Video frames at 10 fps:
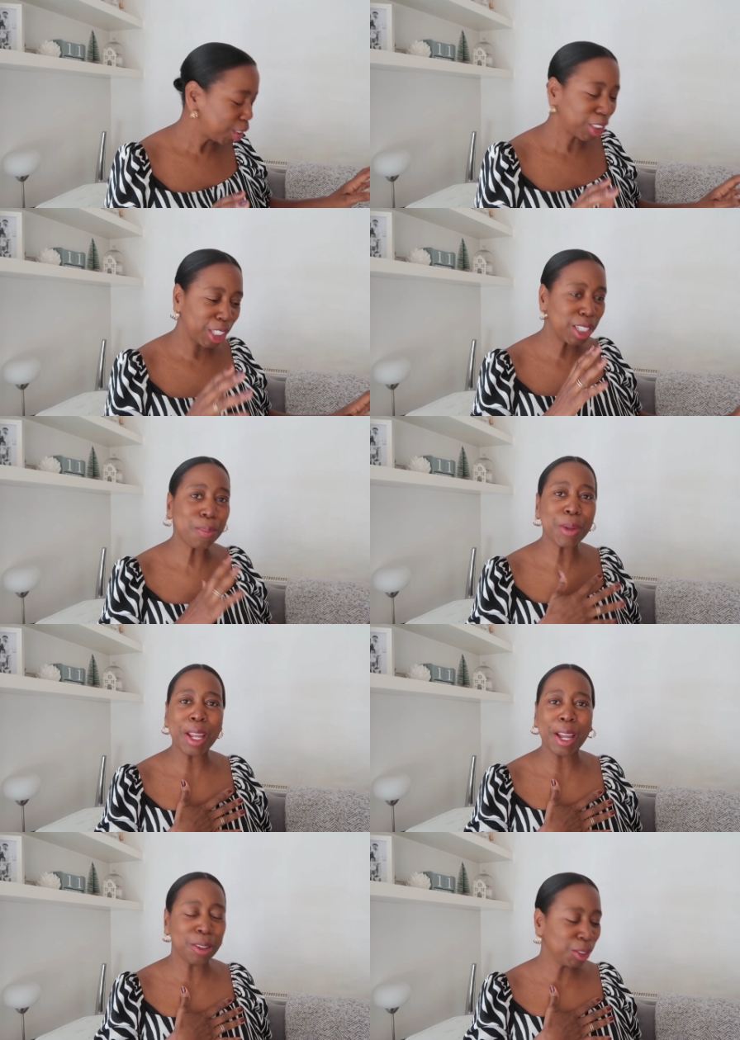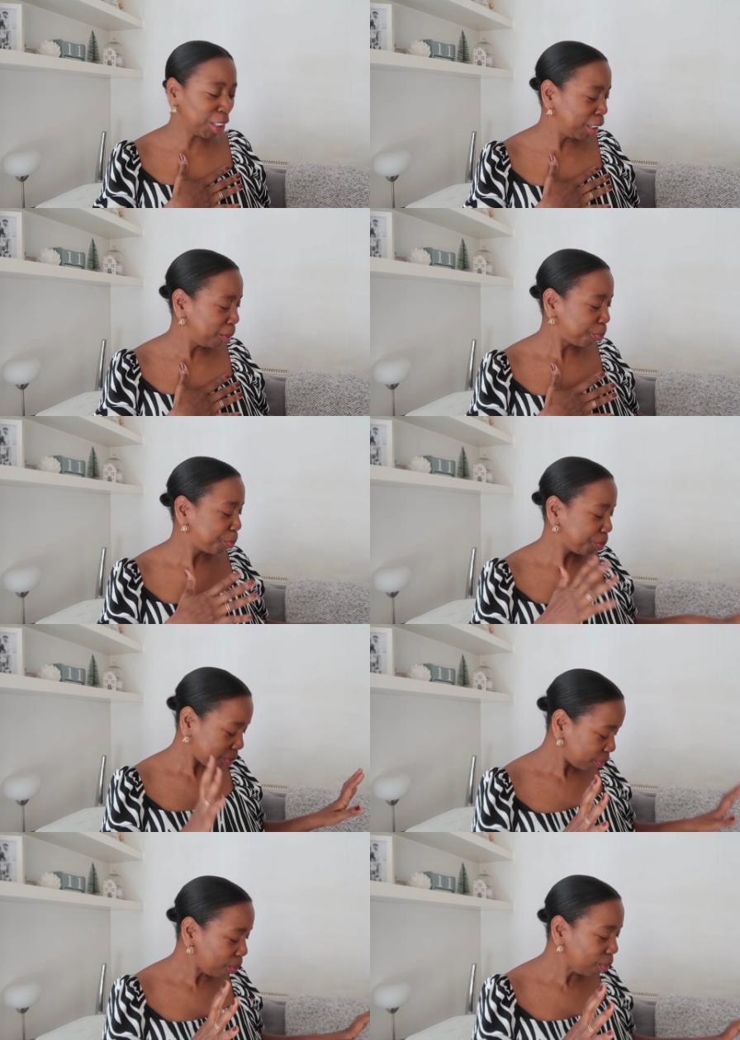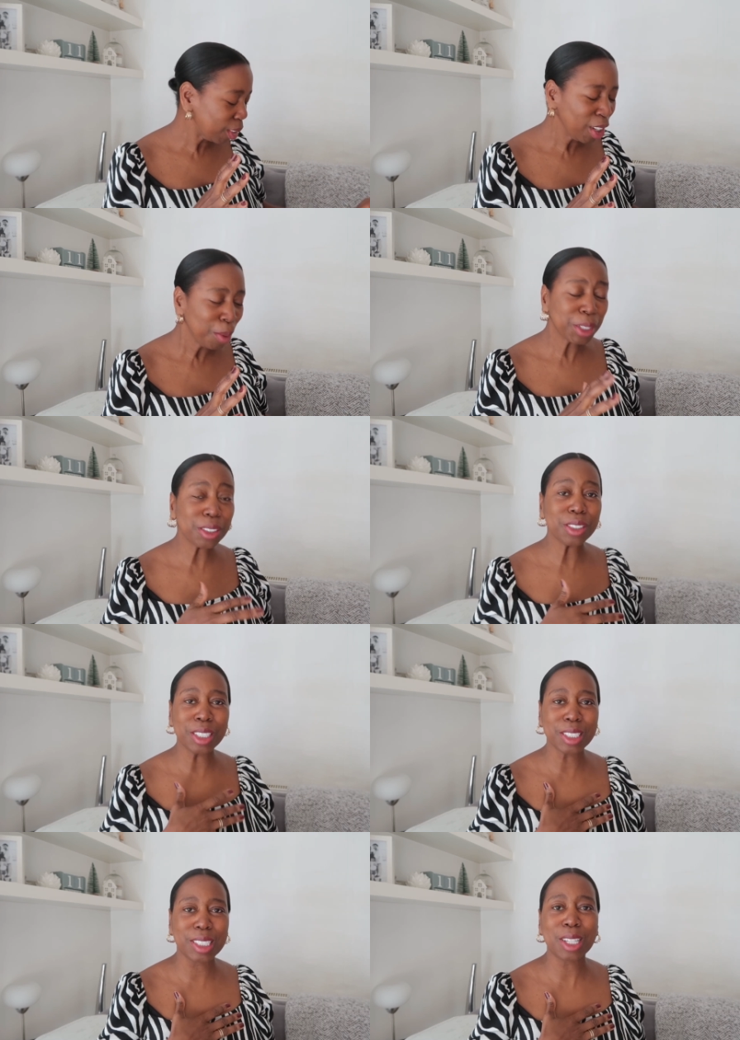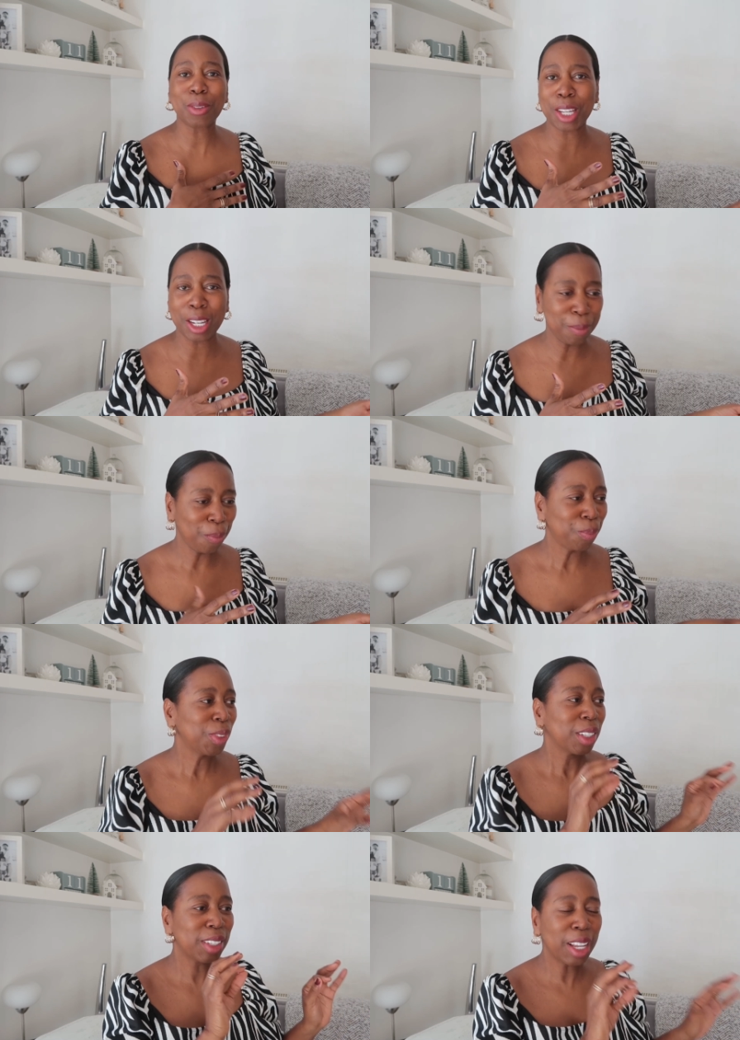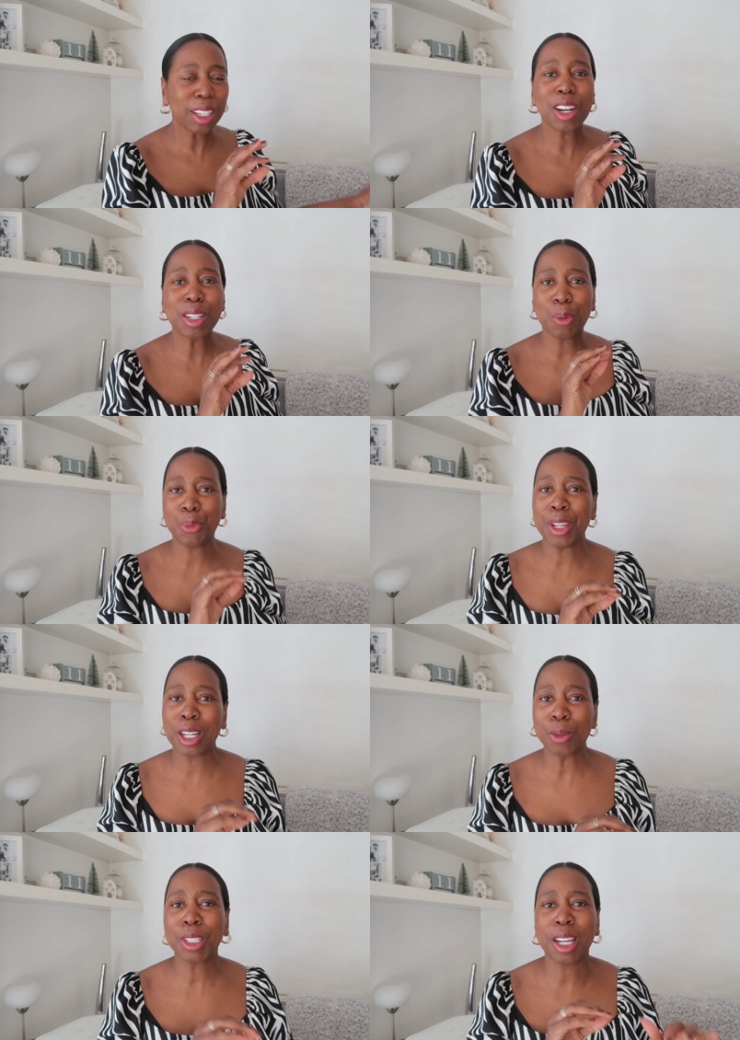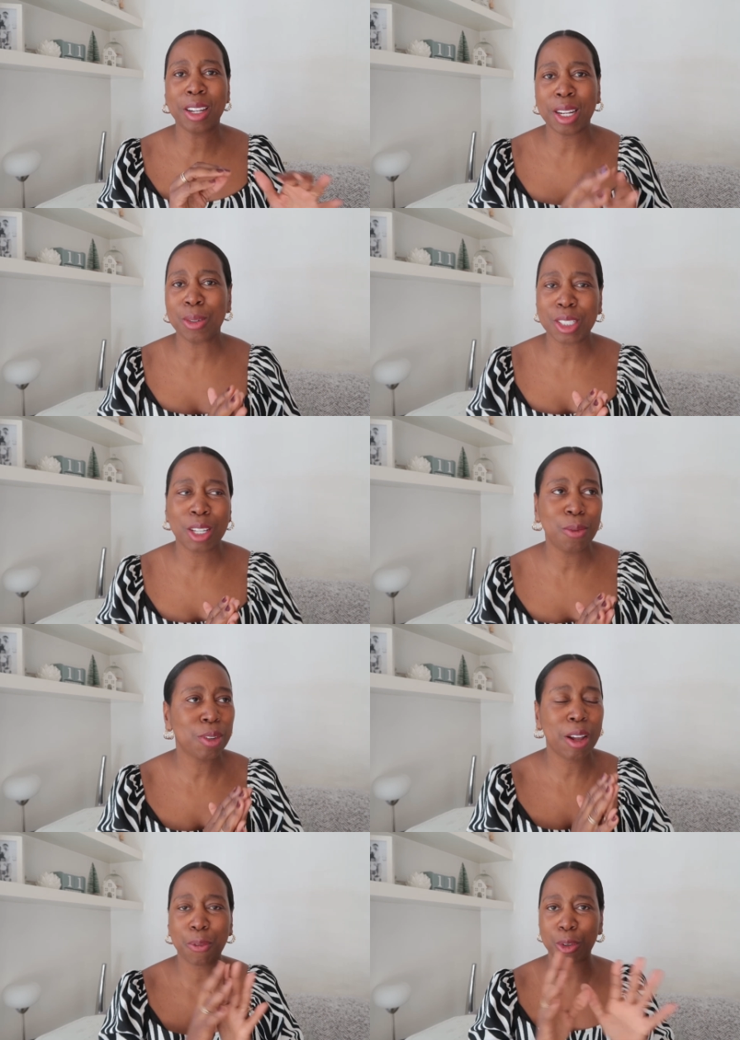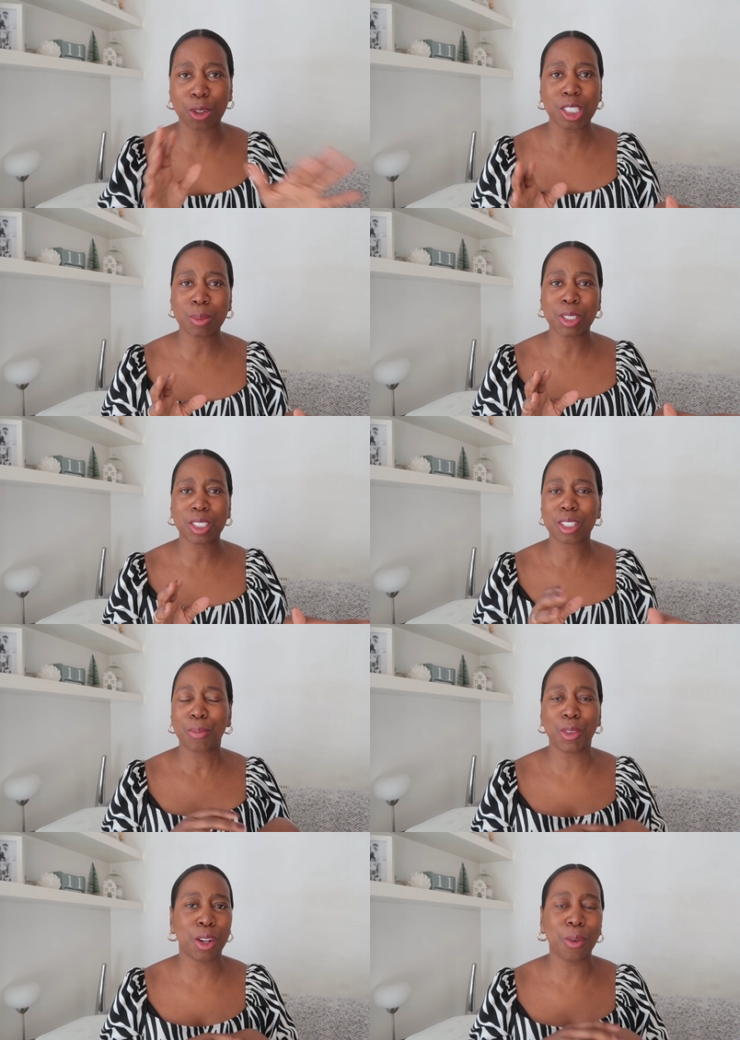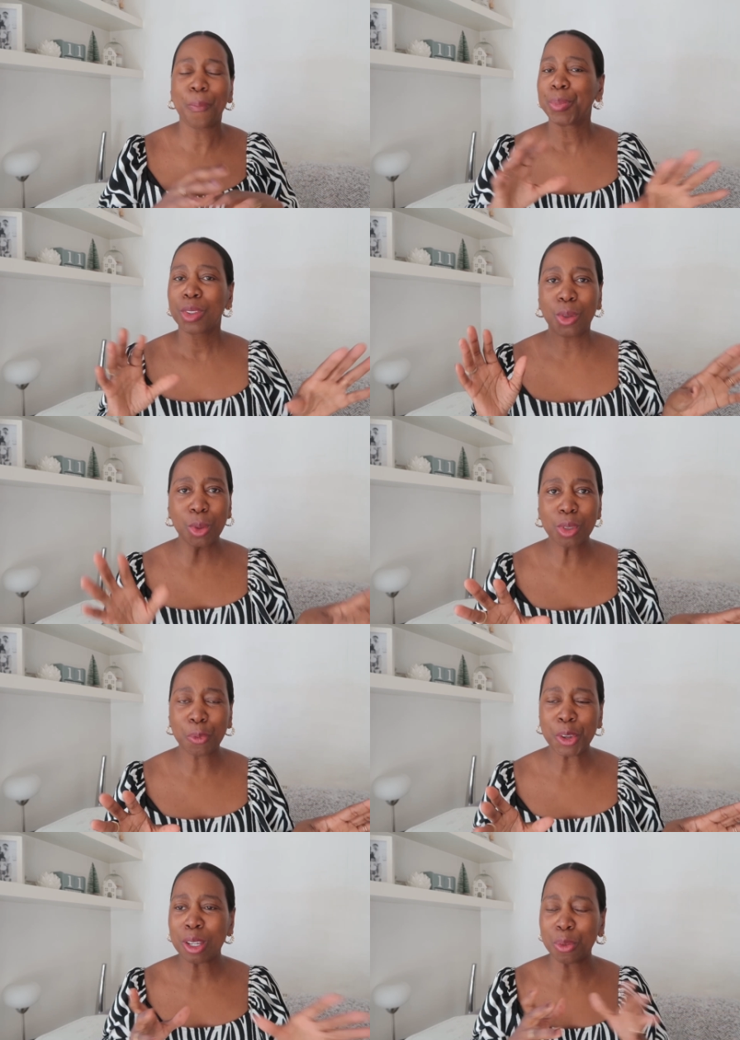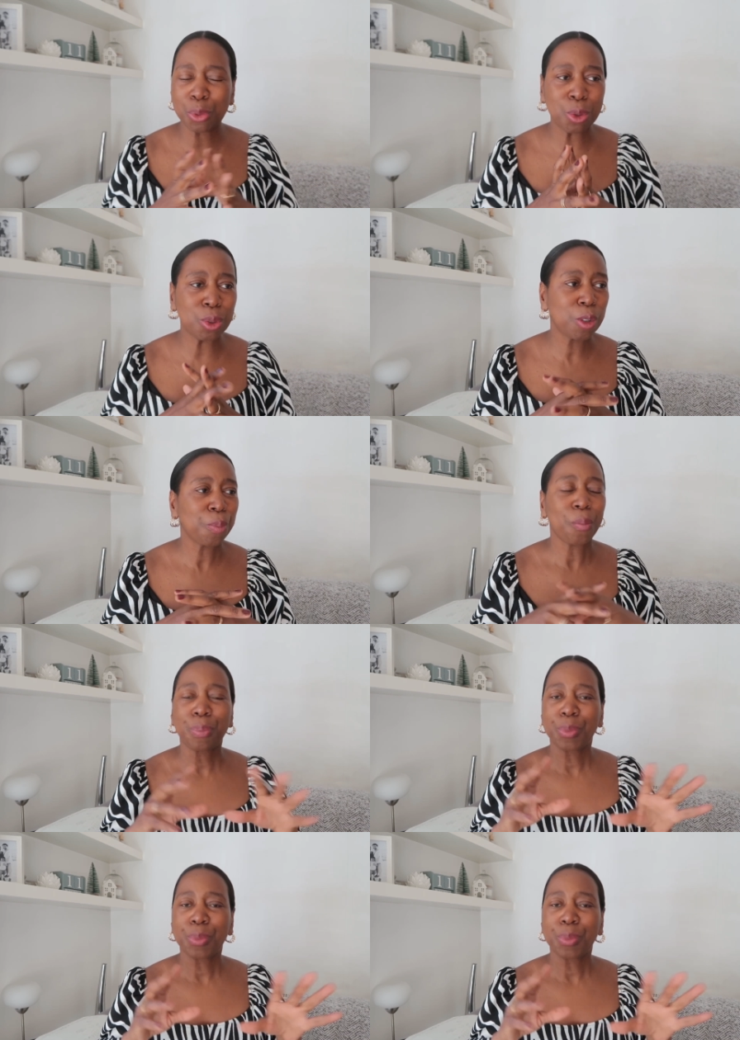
You're kidding me, Aldi. Oh my goodness. So yeah, that kind of thing I will get in Aldi, like for Christmas, you know, all the finger food,